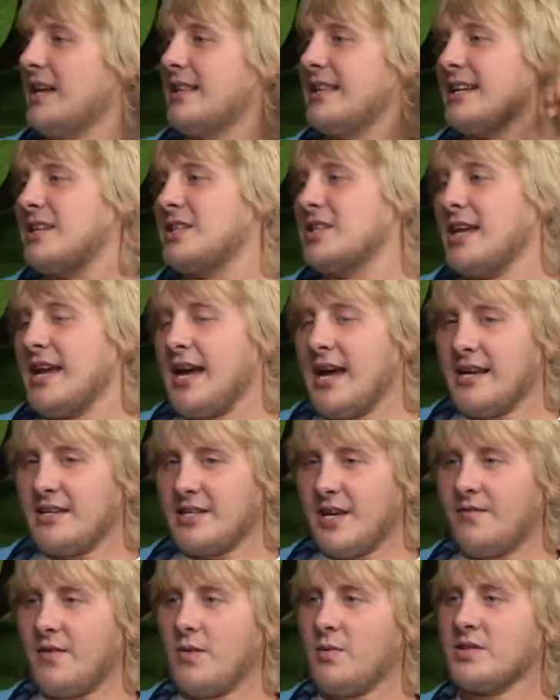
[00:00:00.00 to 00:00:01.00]
That's like, as
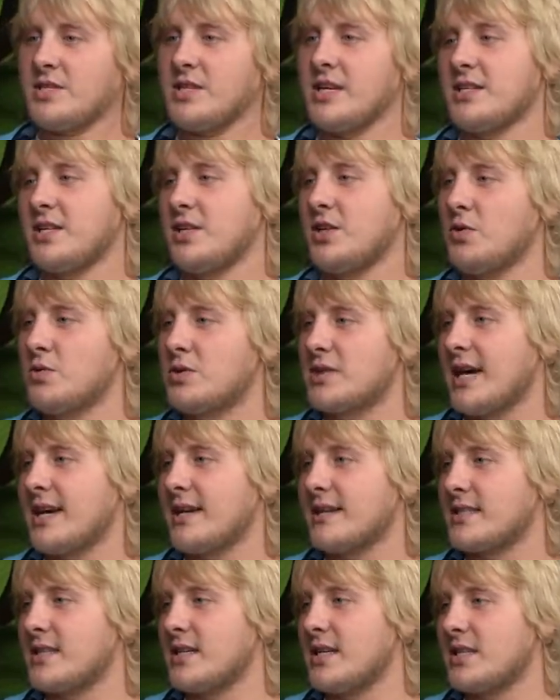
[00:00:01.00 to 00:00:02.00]
everyone says, it's those
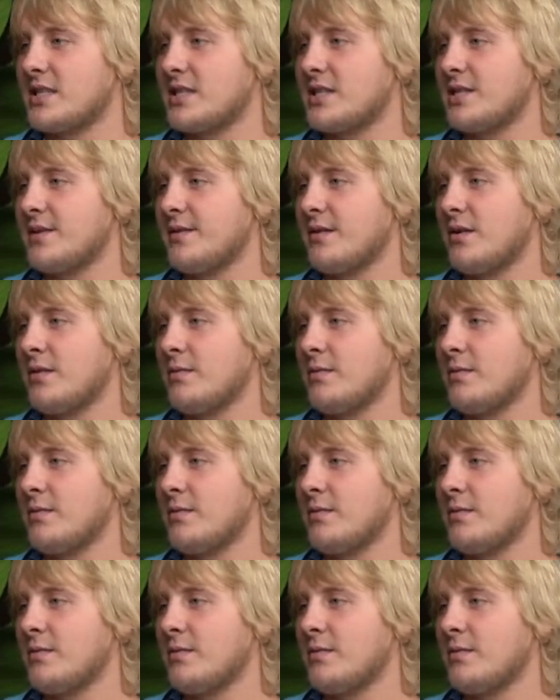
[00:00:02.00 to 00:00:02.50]
second season syndrome,